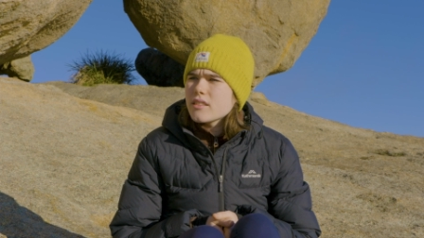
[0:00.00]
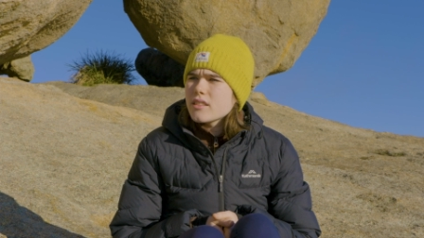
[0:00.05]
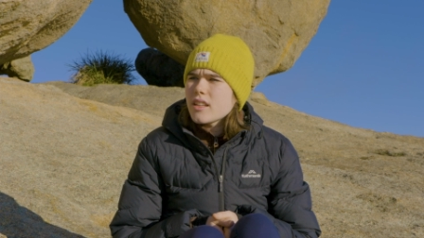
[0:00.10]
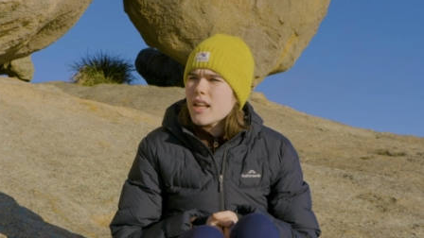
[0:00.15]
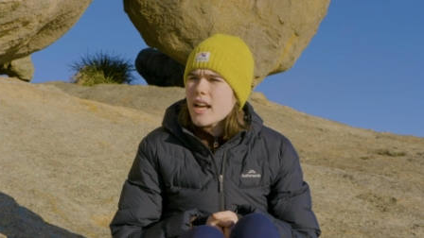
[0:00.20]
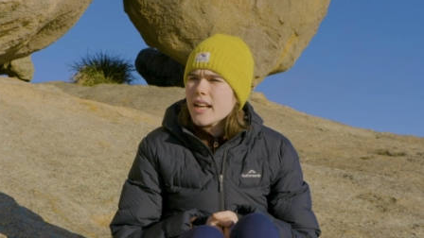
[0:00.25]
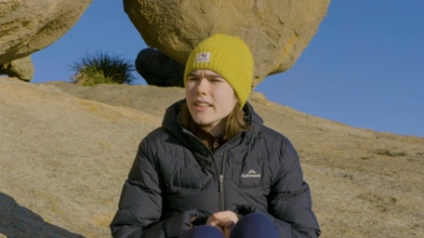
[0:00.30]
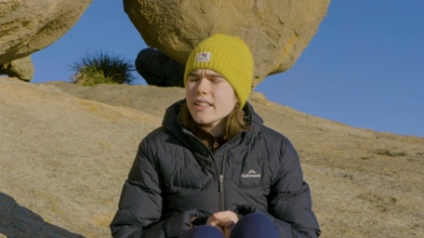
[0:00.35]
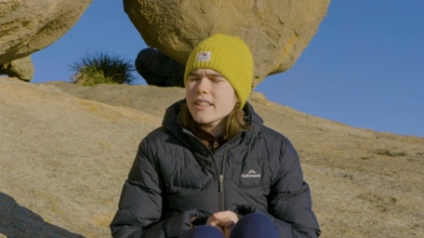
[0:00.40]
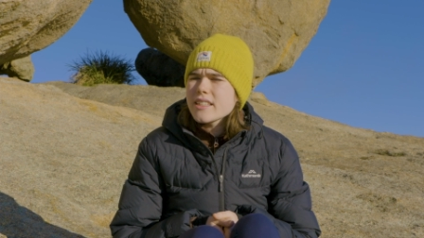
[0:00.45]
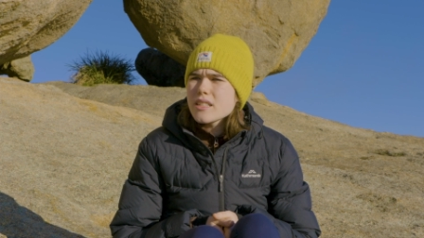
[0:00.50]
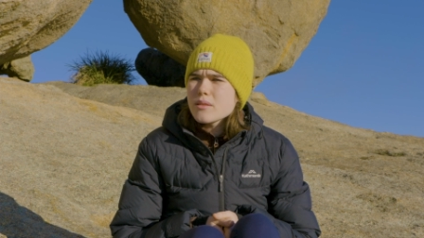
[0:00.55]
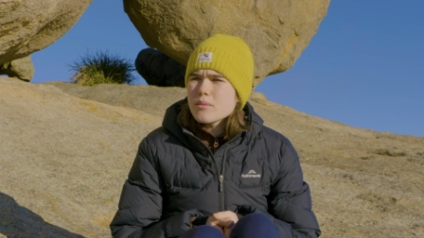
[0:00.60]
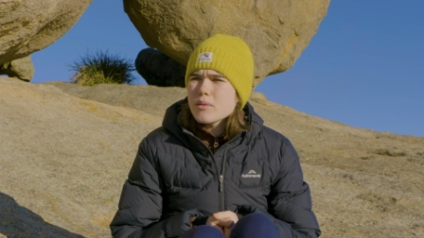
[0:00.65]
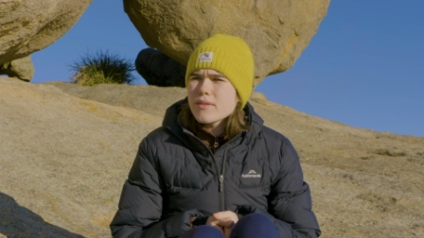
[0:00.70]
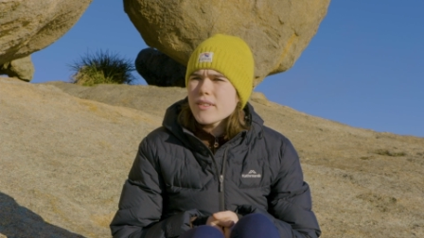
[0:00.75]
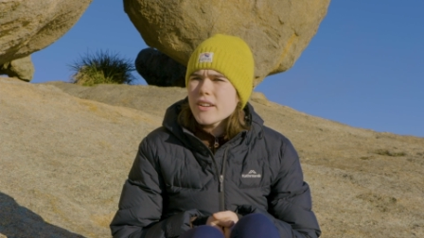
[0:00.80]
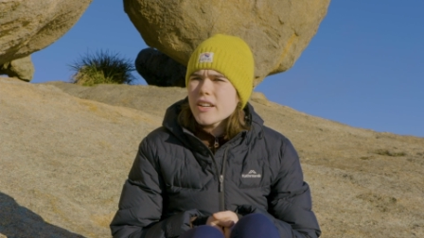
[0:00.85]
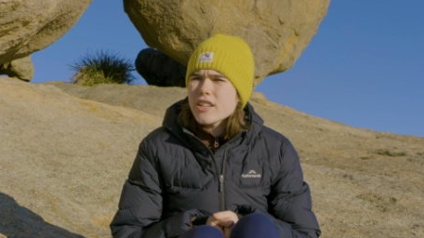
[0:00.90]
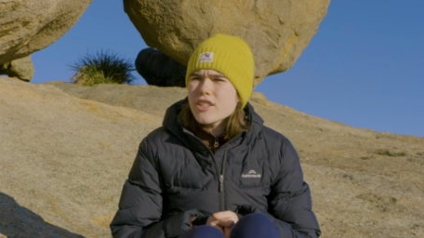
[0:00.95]
likely to
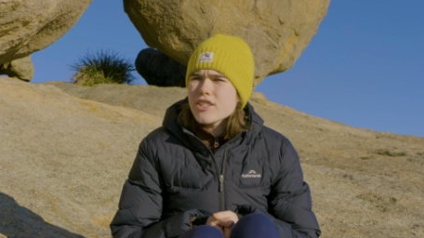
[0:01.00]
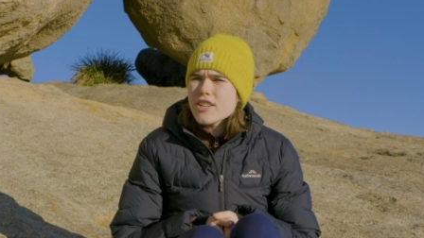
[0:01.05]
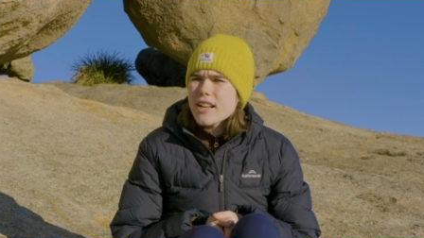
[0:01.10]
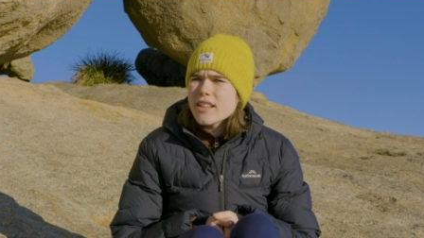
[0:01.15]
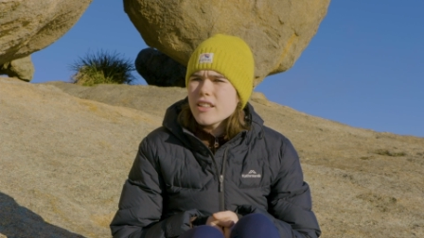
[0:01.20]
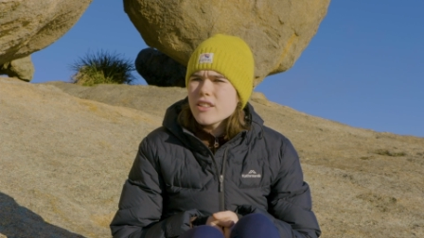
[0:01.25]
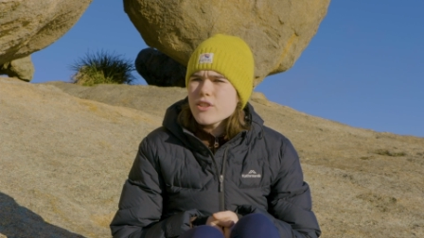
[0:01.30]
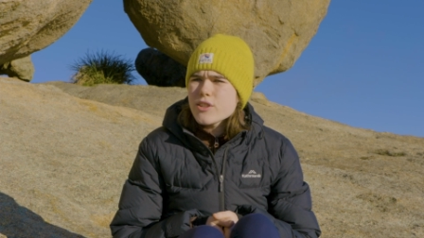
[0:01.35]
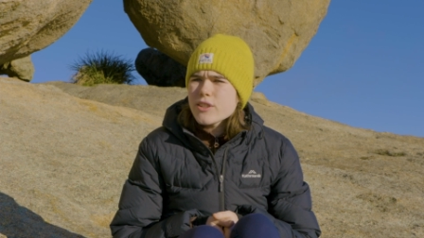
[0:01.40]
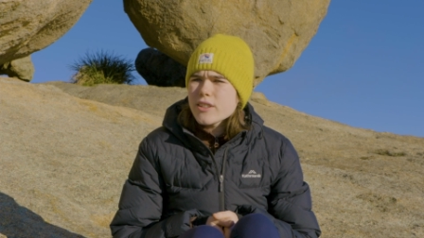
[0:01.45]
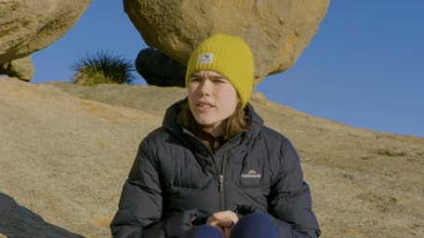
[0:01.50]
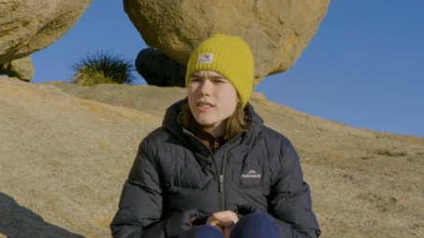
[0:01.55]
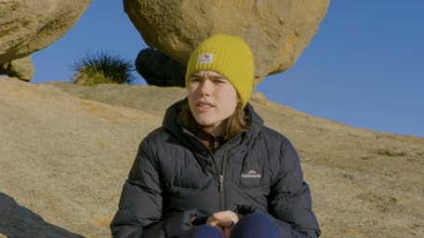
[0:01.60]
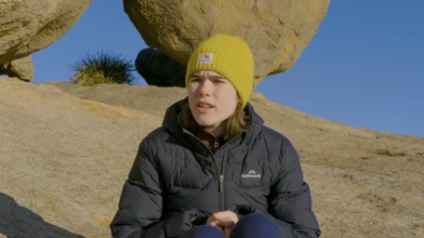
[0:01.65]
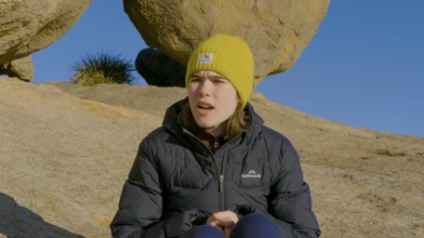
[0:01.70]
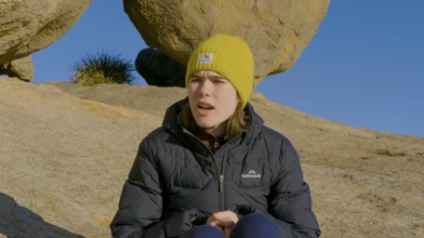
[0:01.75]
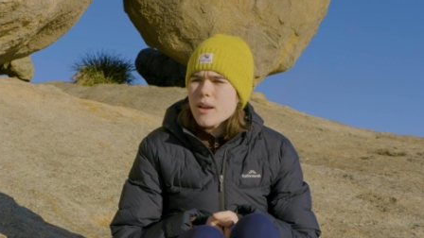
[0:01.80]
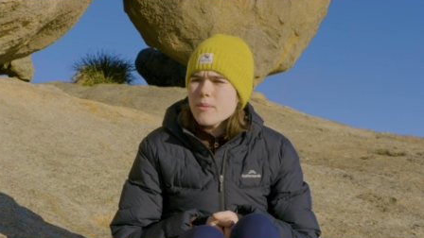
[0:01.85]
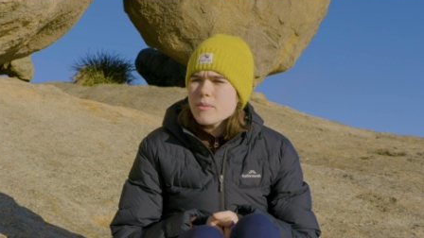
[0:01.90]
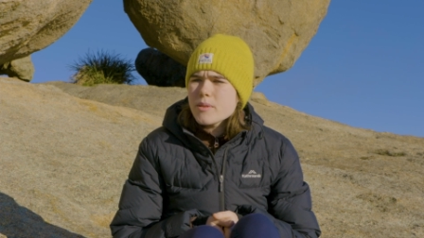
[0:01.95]
be very challenging at
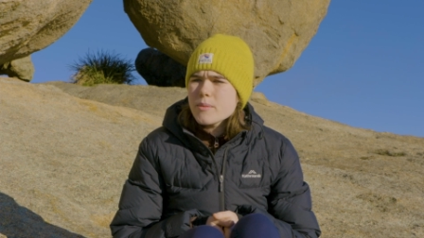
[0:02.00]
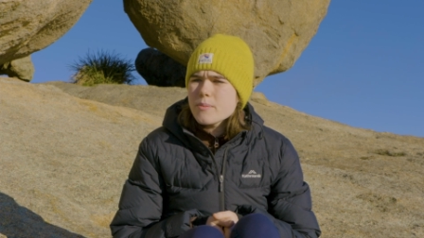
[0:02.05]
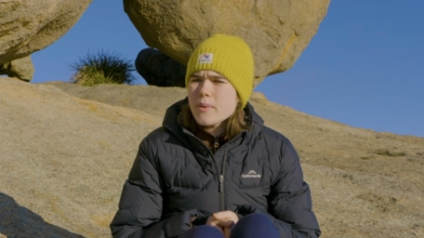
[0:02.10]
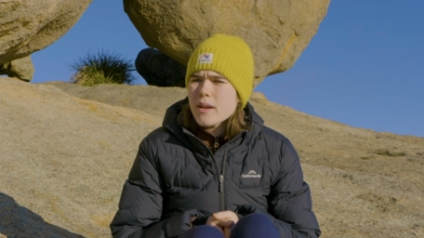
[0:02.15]
times,